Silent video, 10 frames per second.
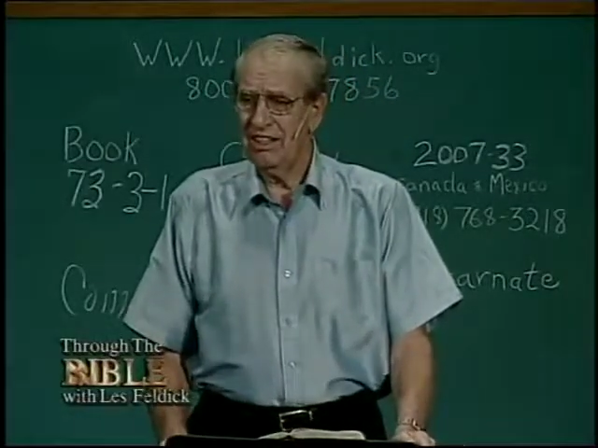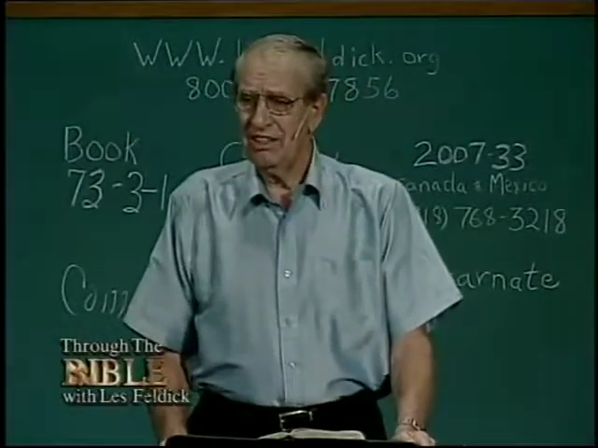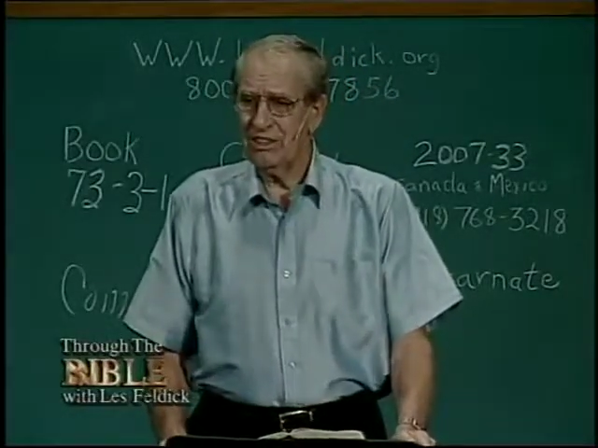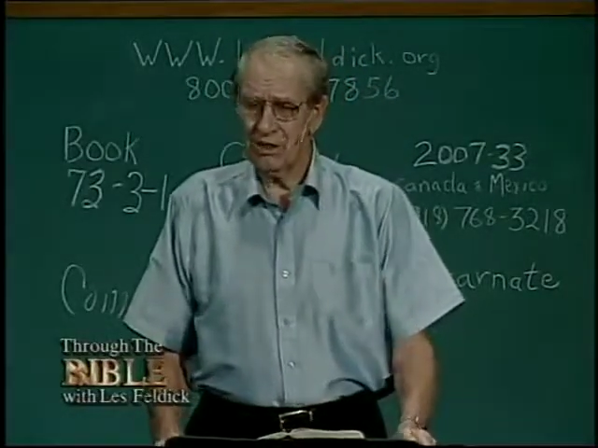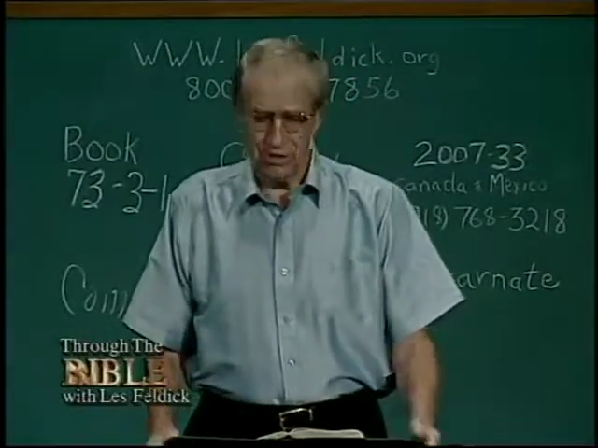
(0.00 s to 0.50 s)

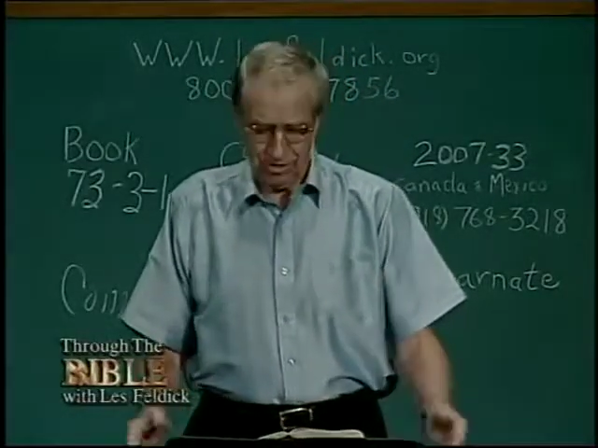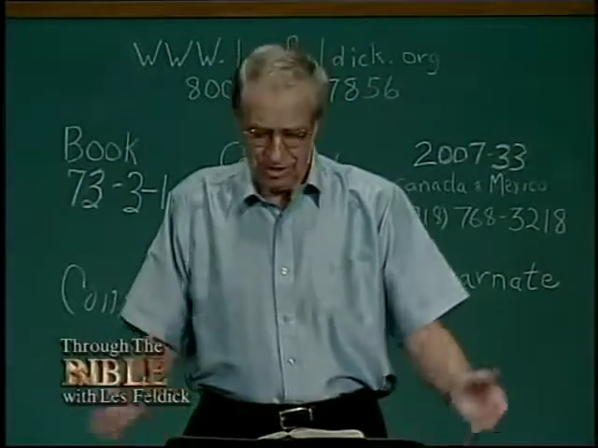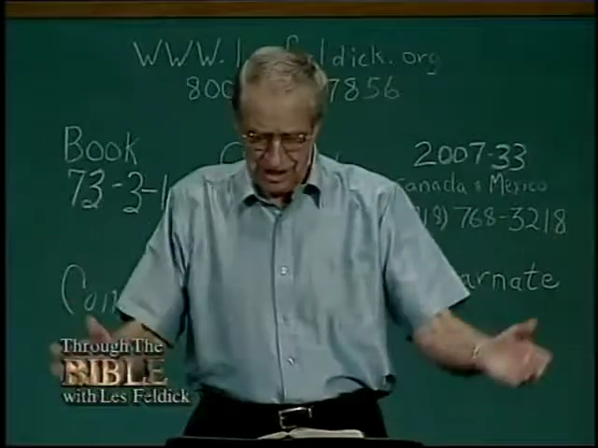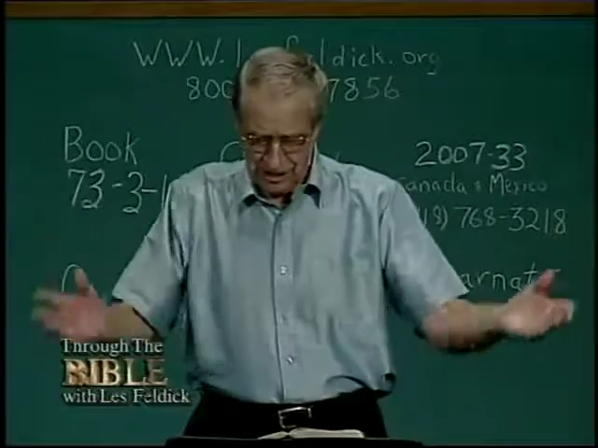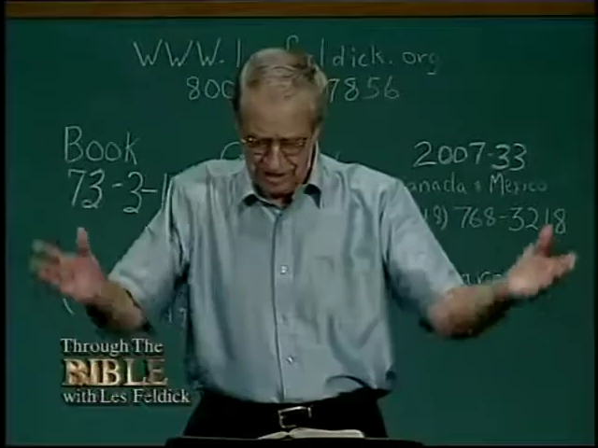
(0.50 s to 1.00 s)
So
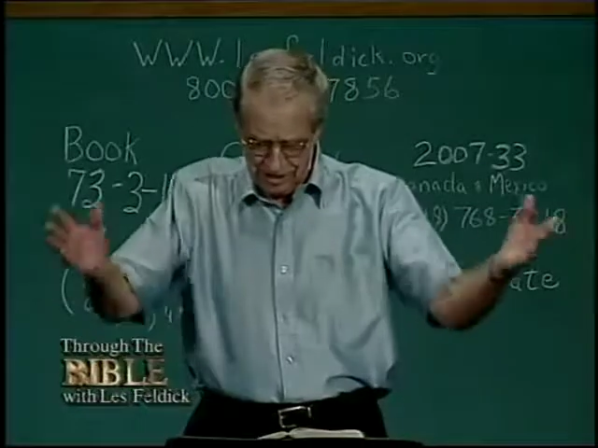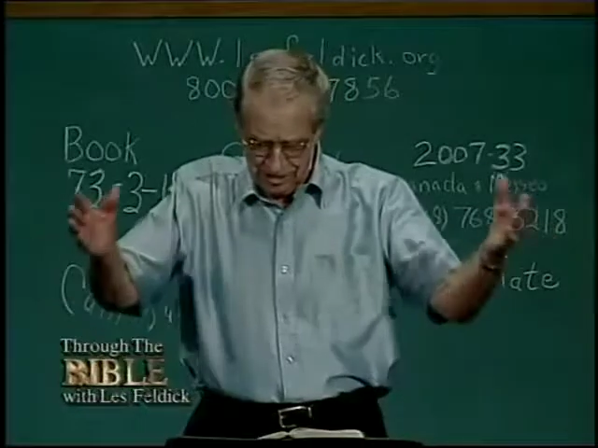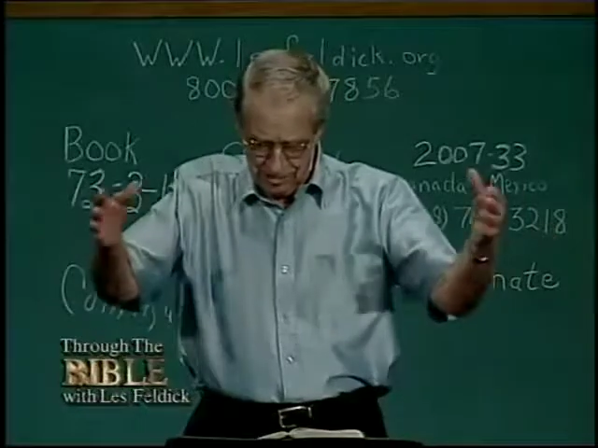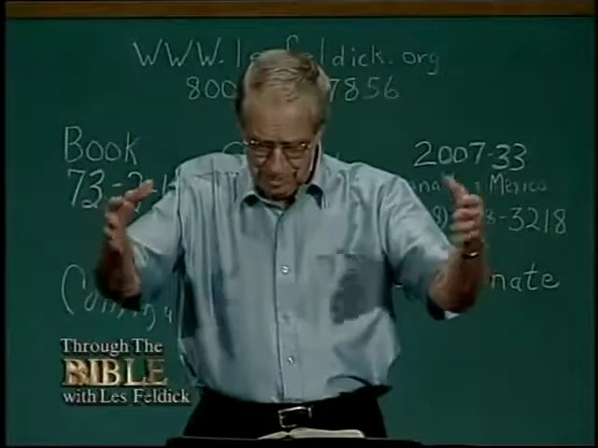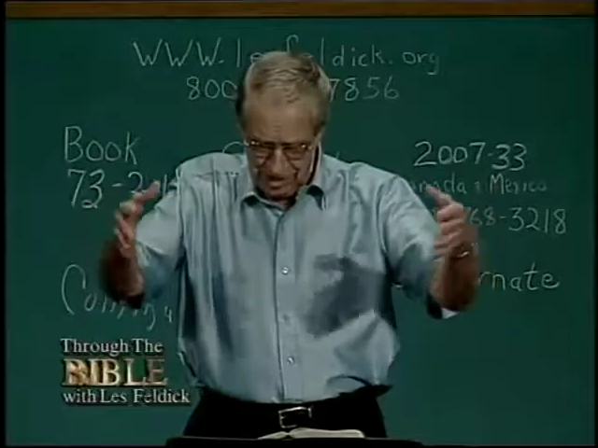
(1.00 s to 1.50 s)
Christ
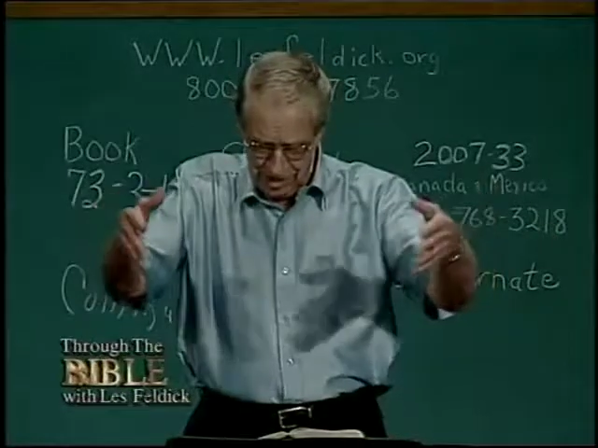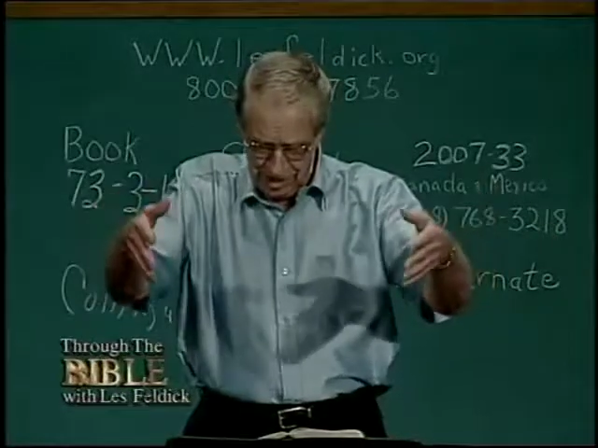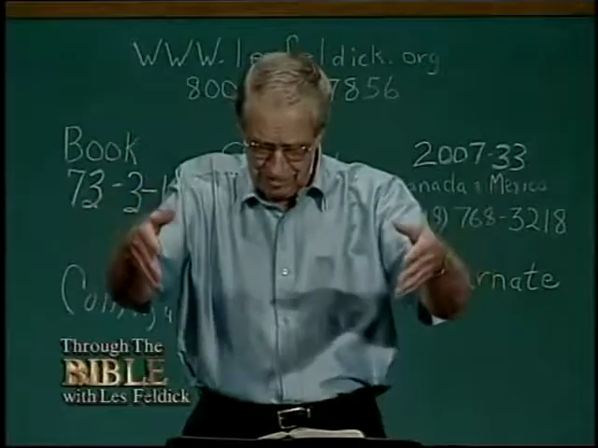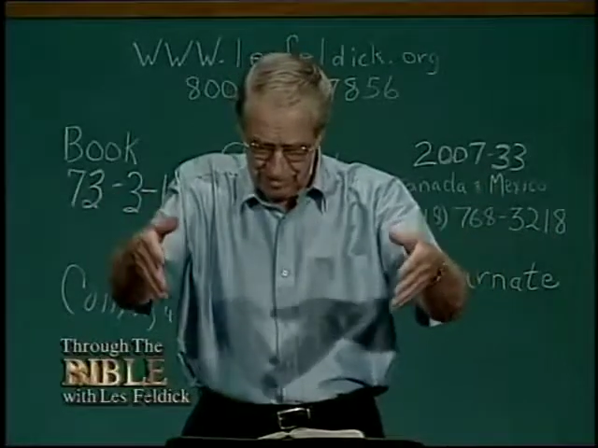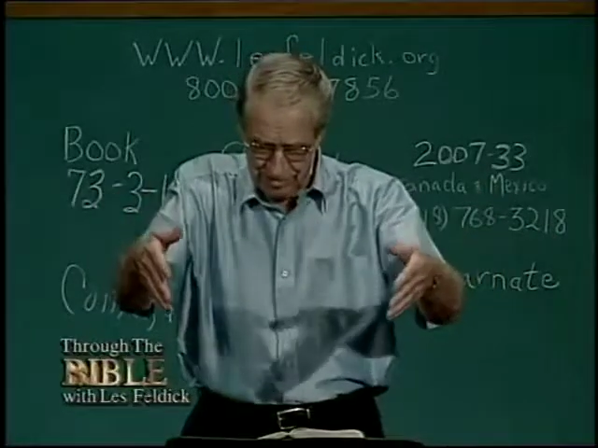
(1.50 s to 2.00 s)

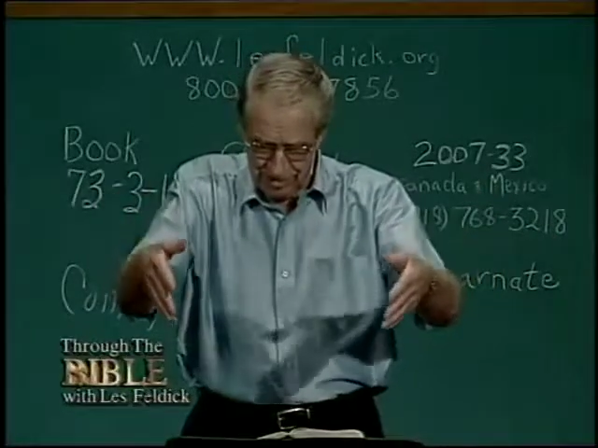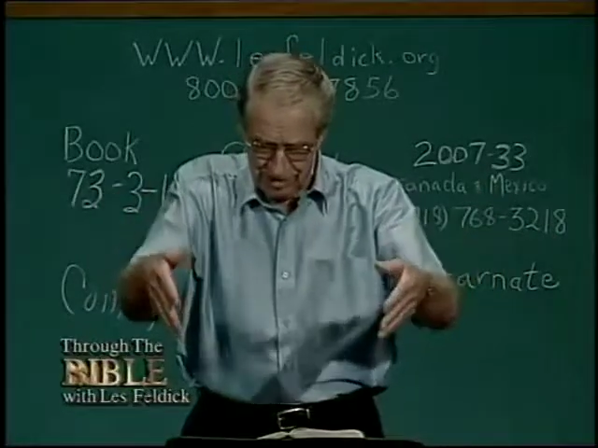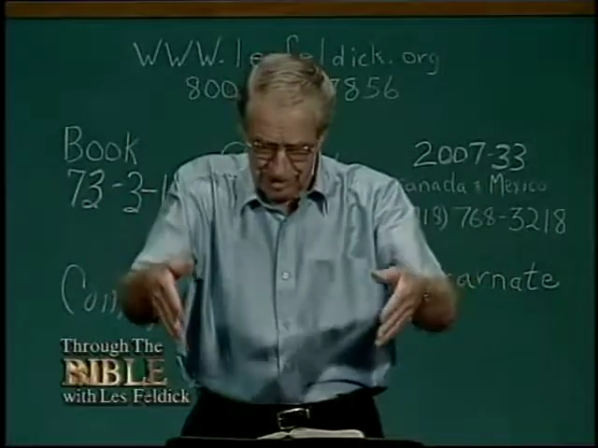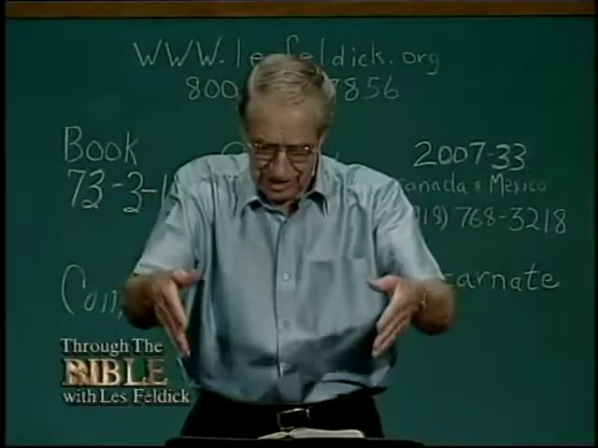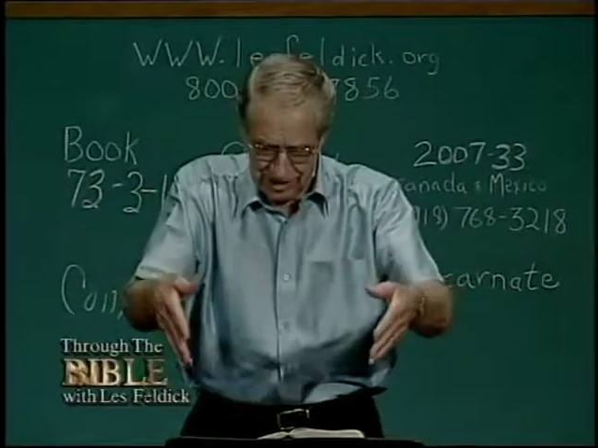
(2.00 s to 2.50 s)
became
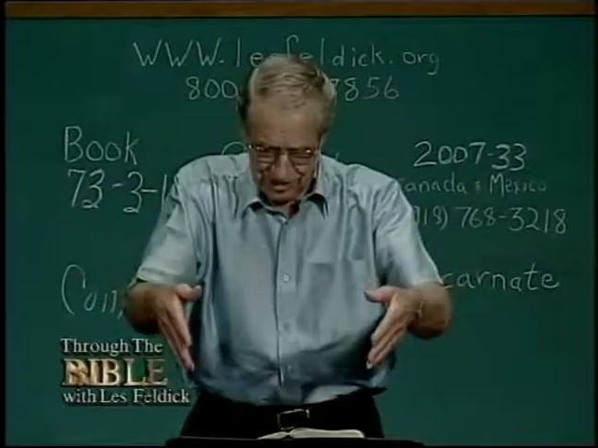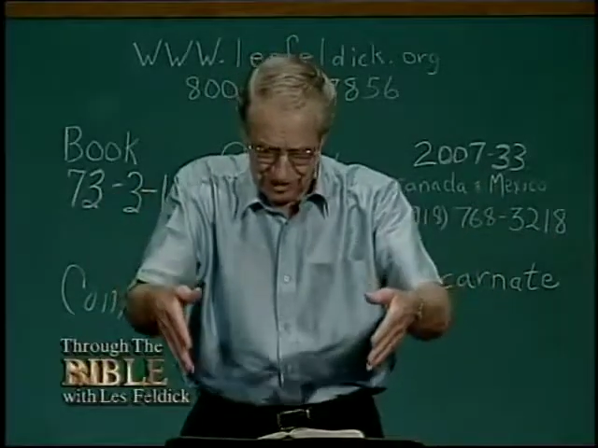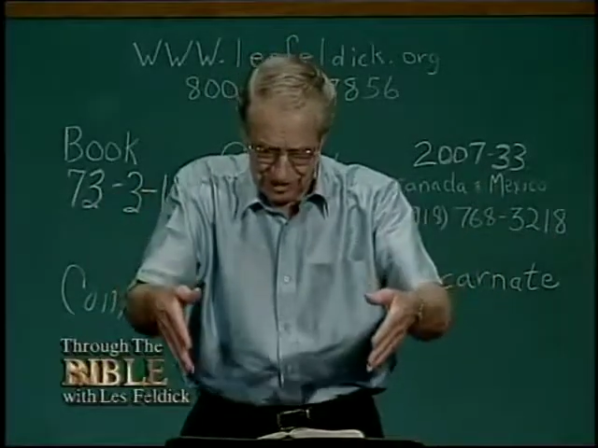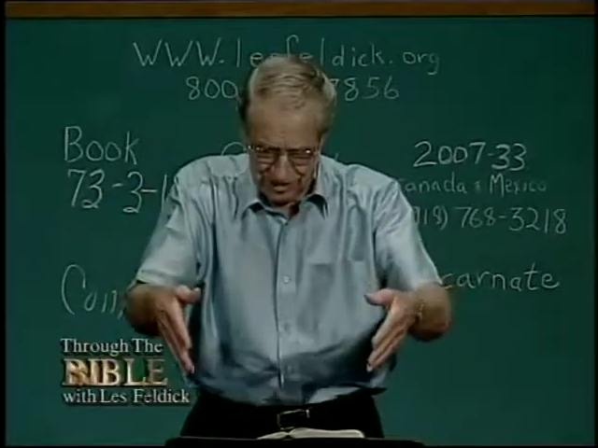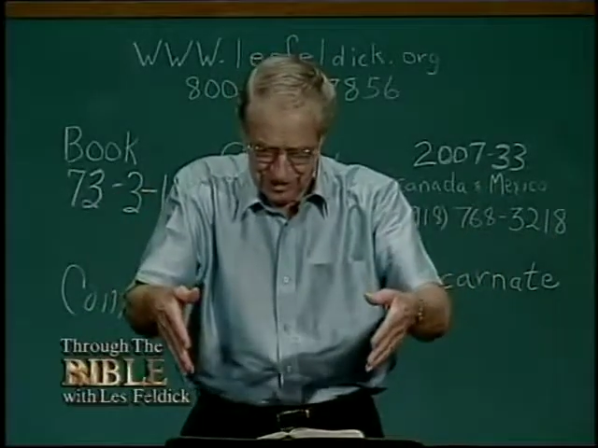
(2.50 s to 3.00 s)

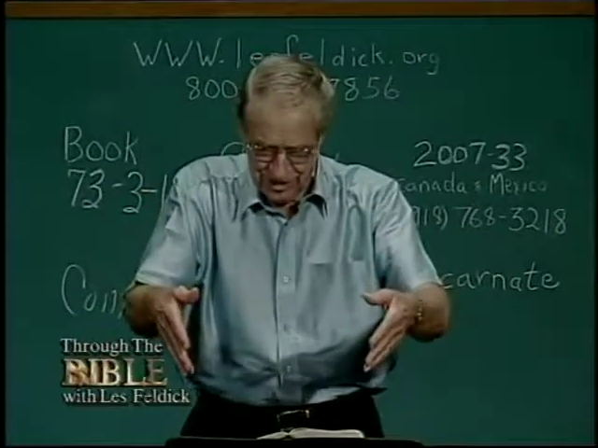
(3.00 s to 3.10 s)
flesh,